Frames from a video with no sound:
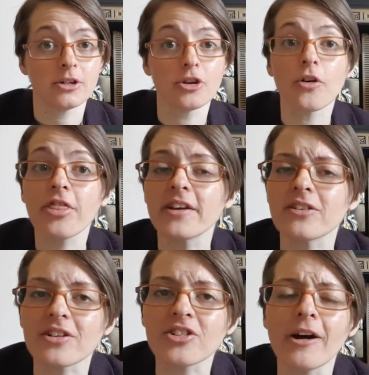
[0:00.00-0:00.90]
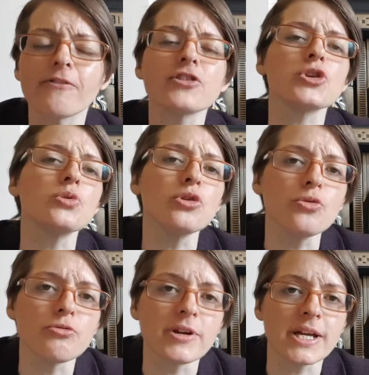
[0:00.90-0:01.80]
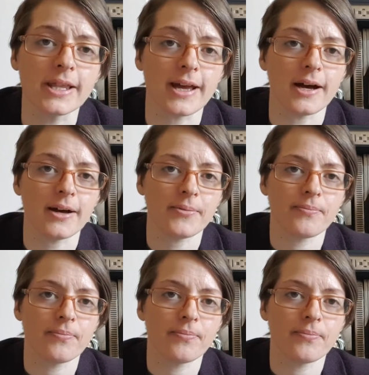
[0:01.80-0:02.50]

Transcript: Your authentic self is who you really are.